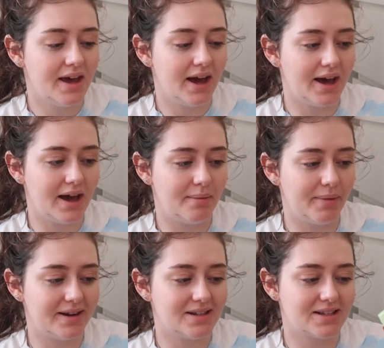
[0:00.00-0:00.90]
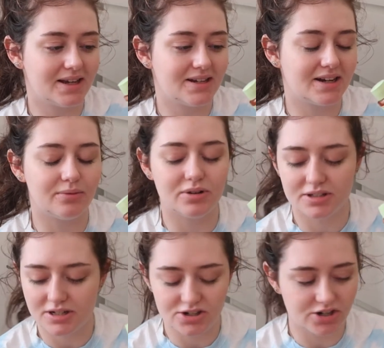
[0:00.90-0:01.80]
I decided I
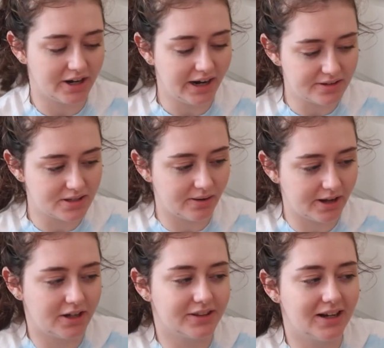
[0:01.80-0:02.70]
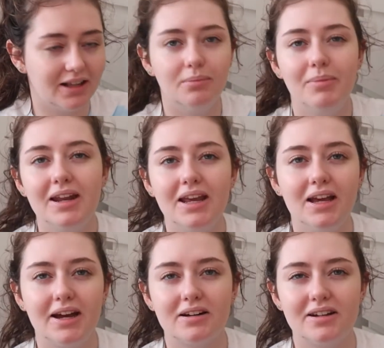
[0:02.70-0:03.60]
wanted to try it out, so I got the little
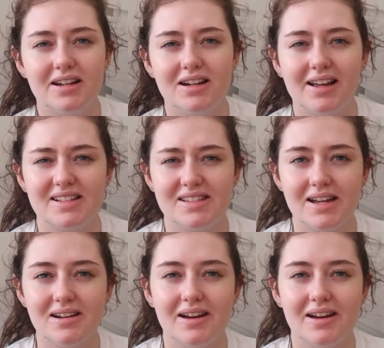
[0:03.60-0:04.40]
mini. I got it in like a set.